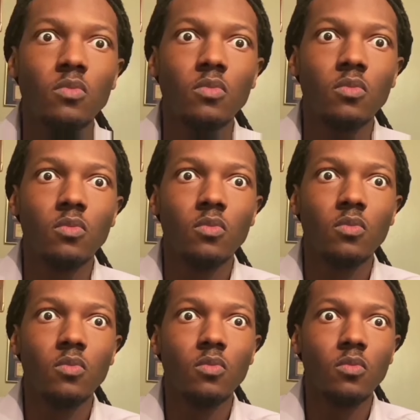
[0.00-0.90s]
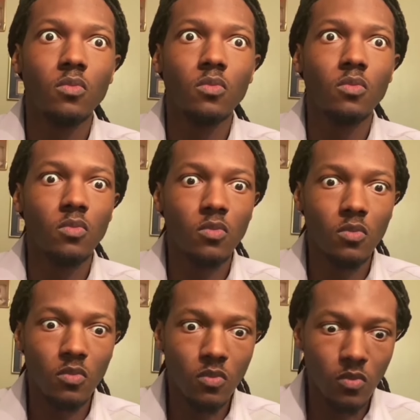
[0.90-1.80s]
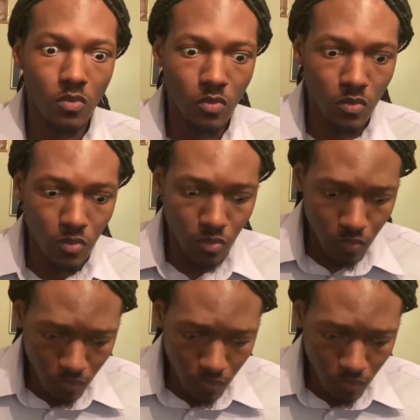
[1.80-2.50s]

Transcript: Nobody speaks.